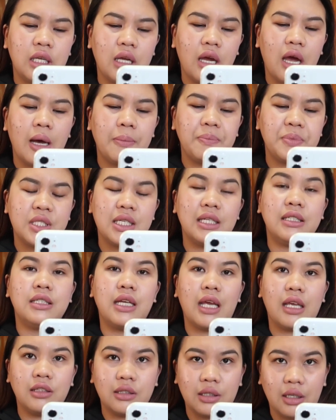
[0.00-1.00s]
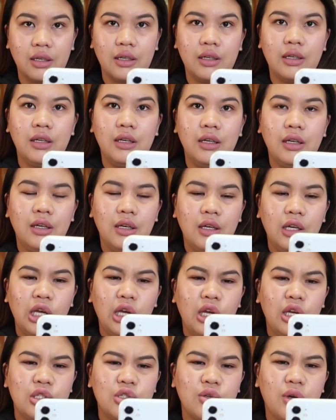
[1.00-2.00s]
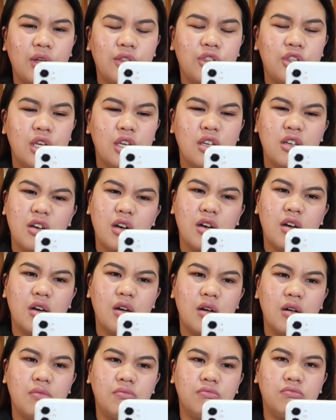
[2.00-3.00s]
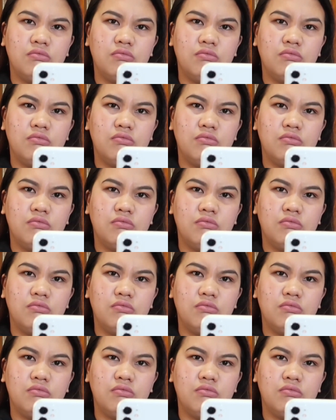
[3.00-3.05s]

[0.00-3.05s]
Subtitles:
apps and data. So I think I